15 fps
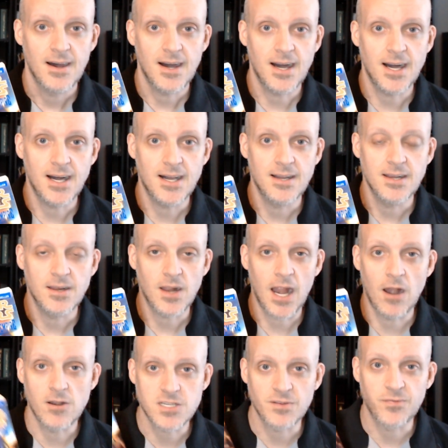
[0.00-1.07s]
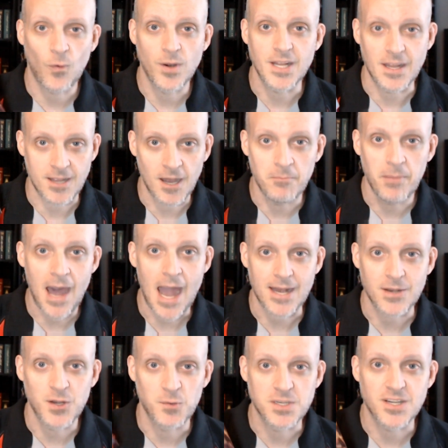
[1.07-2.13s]
Harrison Ford didn't come back
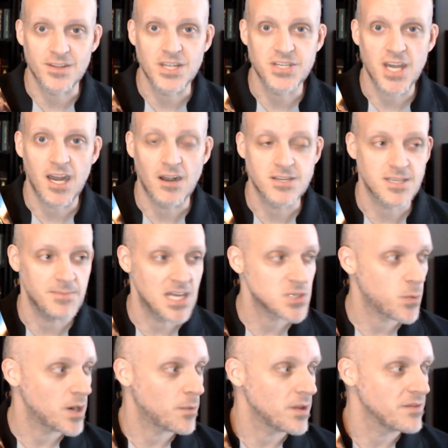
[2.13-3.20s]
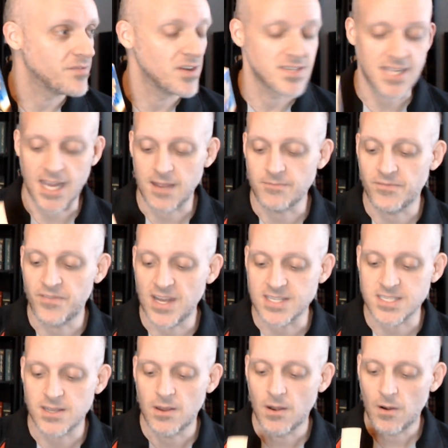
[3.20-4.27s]
to do Return of the Jedi or something. That's what it really feels like. It
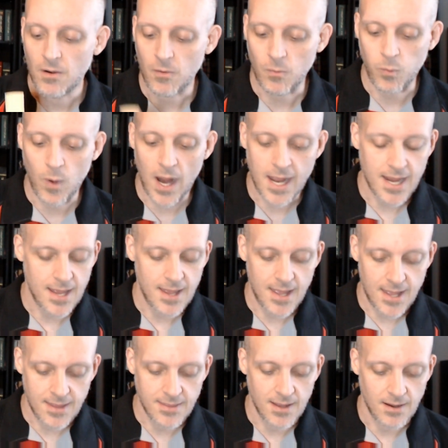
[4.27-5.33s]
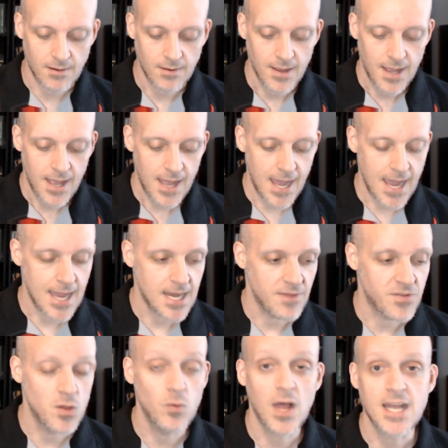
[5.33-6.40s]
fits right in there. And
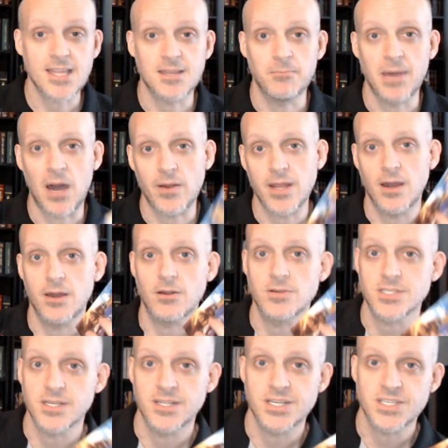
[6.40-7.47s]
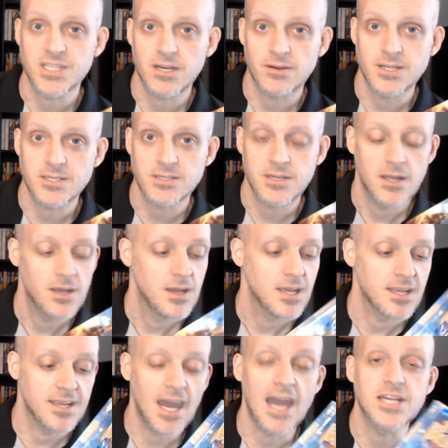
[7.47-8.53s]
if you like the bounty hunters in this series,
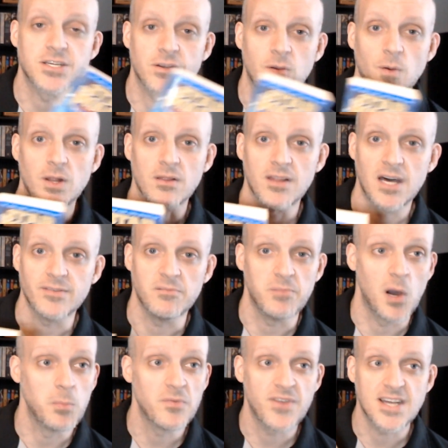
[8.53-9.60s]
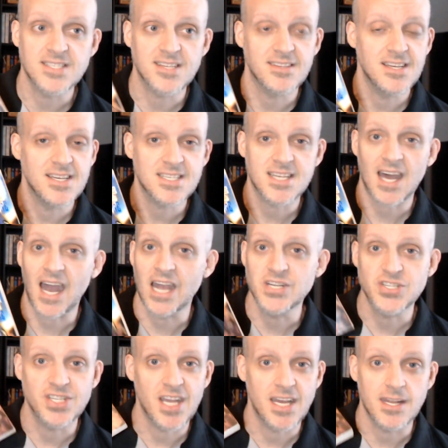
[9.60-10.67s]
Guys, you're going to love it. Boba Fett's in this.
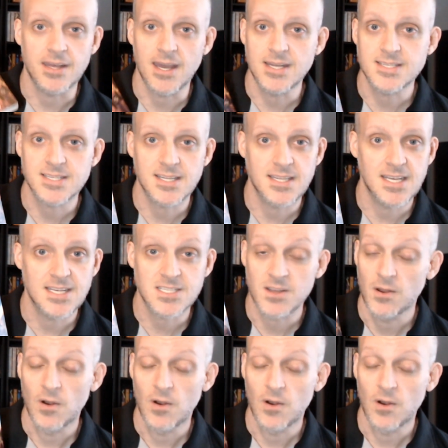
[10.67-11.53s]
IG-88's in this.